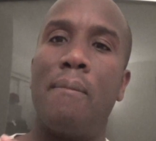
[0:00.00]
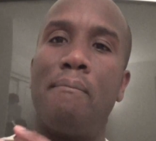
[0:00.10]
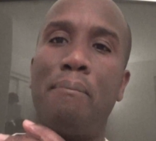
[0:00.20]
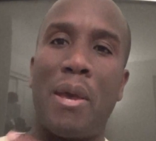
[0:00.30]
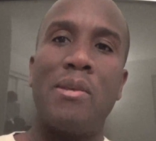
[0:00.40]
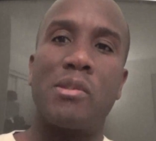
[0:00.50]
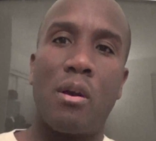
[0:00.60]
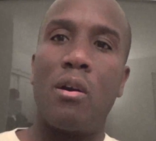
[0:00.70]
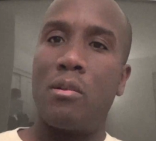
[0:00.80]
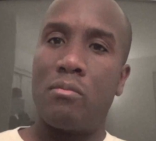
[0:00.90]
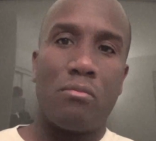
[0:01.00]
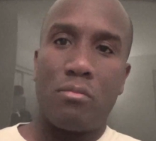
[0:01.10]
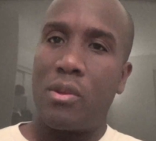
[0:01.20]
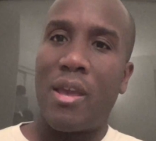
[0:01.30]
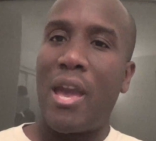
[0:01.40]
based on
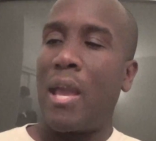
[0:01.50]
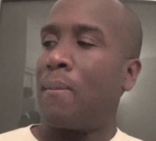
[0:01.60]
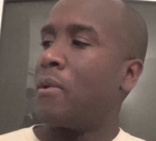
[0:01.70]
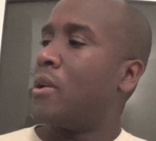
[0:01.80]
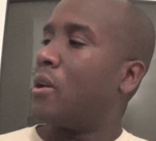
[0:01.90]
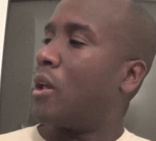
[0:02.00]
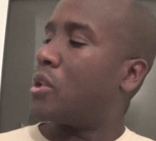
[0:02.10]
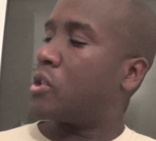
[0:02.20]
the game. And this